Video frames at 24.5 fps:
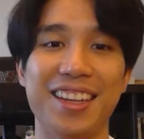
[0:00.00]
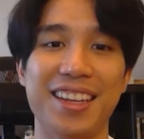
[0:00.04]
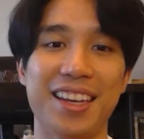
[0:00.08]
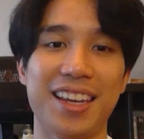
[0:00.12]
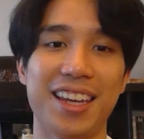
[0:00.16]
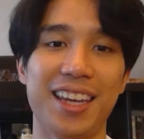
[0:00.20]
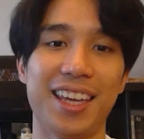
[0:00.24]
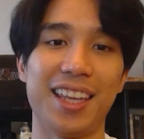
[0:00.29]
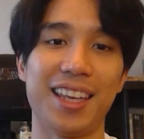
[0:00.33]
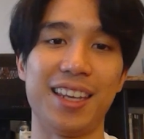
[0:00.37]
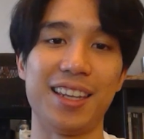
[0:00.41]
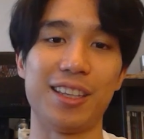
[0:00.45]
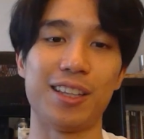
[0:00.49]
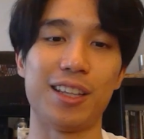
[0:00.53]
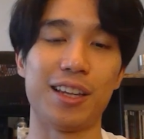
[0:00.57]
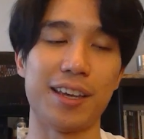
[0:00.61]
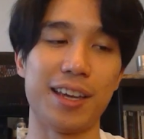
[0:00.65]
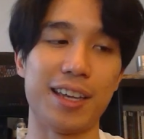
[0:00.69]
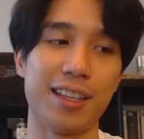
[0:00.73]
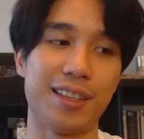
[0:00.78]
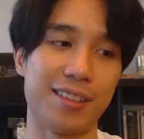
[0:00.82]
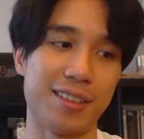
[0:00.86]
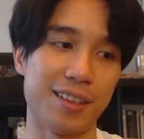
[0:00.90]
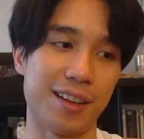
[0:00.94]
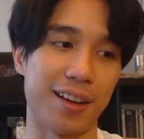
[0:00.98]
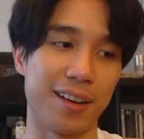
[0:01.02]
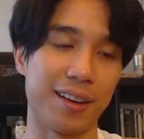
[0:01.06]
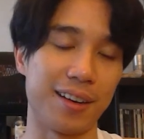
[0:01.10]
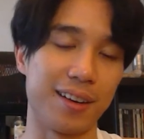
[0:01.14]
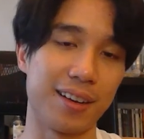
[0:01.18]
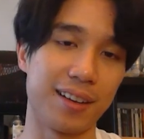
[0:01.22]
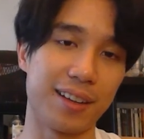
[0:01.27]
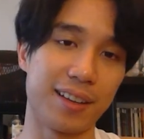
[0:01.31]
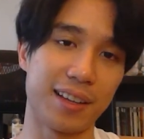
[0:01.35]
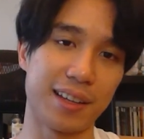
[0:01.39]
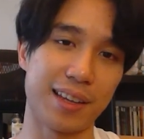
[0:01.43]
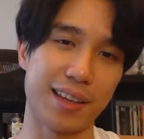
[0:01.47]
it's not
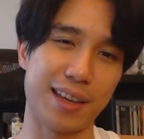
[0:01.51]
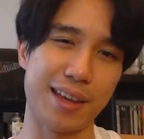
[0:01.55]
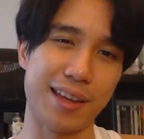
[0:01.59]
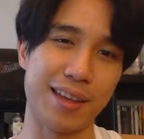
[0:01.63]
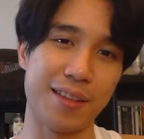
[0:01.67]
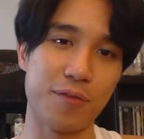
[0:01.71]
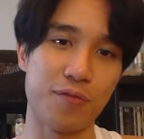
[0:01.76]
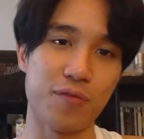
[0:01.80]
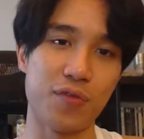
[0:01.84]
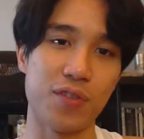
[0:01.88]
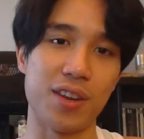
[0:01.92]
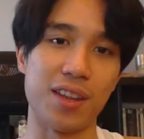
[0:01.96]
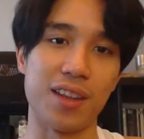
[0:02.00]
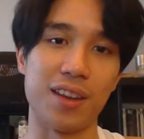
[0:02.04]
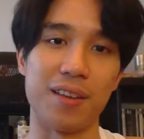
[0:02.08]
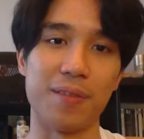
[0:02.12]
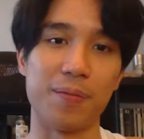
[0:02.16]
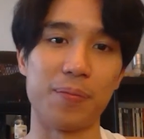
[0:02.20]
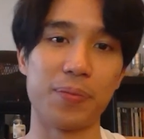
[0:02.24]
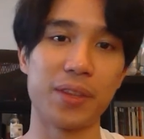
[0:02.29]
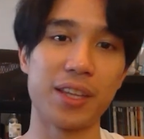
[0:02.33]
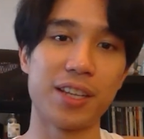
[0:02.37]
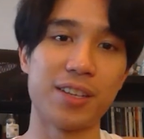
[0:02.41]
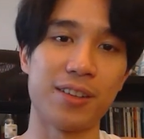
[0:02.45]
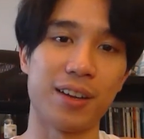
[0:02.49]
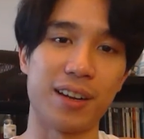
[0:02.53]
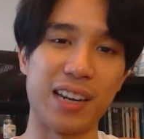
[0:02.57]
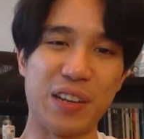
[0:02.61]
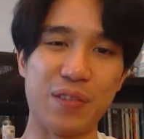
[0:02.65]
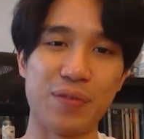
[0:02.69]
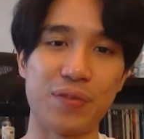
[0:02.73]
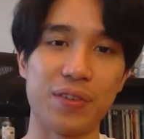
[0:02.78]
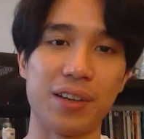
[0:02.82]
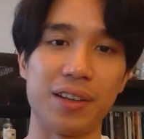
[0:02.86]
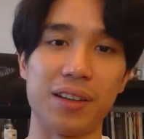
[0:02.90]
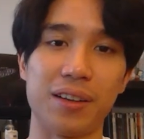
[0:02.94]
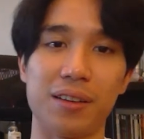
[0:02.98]
infinite. It's not
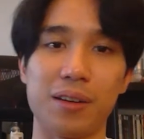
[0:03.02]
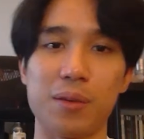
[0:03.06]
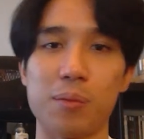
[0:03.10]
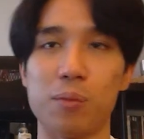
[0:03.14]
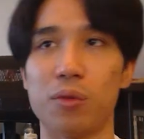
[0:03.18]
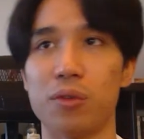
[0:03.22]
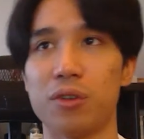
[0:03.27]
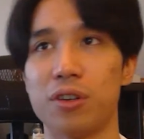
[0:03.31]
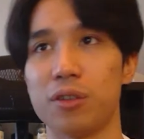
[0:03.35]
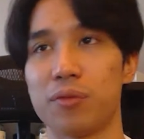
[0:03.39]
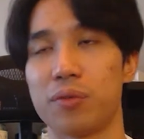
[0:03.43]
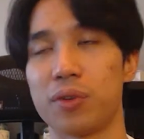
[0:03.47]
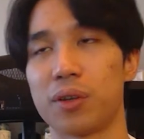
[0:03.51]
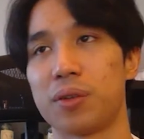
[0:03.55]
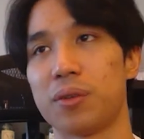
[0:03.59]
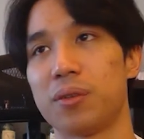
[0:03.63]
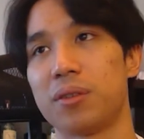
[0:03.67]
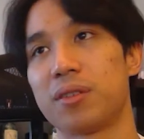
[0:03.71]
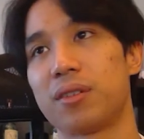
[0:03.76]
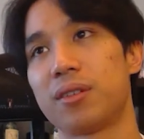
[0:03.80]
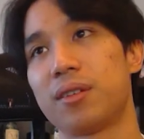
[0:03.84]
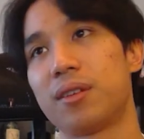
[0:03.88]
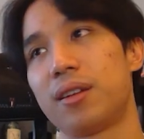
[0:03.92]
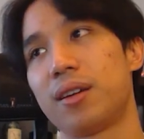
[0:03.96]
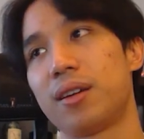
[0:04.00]
infinitely more difficult.